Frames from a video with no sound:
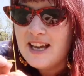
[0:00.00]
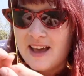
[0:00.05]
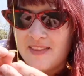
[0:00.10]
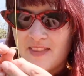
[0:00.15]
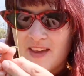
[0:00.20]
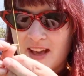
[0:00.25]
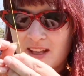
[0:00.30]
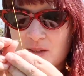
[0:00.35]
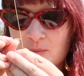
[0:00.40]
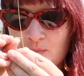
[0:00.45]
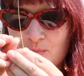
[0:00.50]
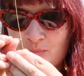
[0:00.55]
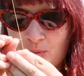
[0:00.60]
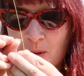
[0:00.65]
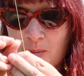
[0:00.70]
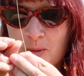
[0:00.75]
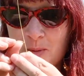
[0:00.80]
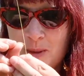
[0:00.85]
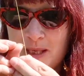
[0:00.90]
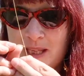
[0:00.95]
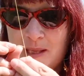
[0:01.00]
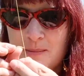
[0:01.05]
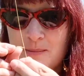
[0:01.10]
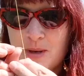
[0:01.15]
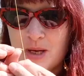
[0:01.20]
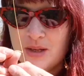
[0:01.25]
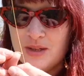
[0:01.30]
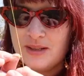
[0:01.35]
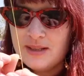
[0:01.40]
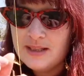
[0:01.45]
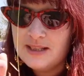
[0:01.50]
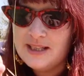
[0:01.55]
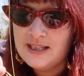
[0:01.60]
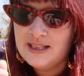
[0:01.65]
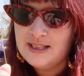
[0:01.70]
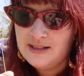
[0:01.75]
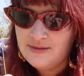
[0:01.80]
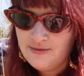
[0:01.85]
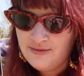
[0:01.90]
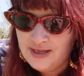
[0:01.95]
and that's probably the most
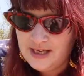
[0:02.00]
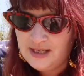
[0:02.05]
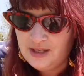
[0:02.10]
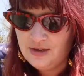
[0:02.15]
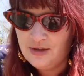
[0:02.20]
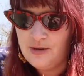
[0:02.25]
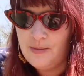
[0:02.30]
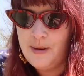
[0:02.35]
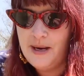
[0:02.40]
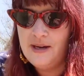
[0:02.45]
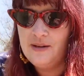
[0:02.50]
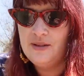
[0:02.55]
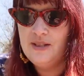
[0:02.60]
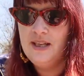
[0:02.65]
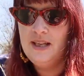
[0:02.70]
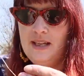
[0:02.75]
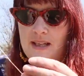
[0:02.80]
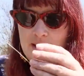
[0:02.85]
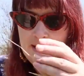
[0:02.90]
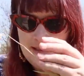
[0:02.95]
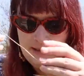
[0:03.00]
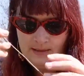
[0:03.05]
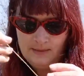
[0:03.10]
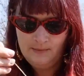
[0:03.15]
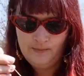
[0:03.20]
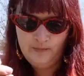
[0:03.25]
distinctive feature about it.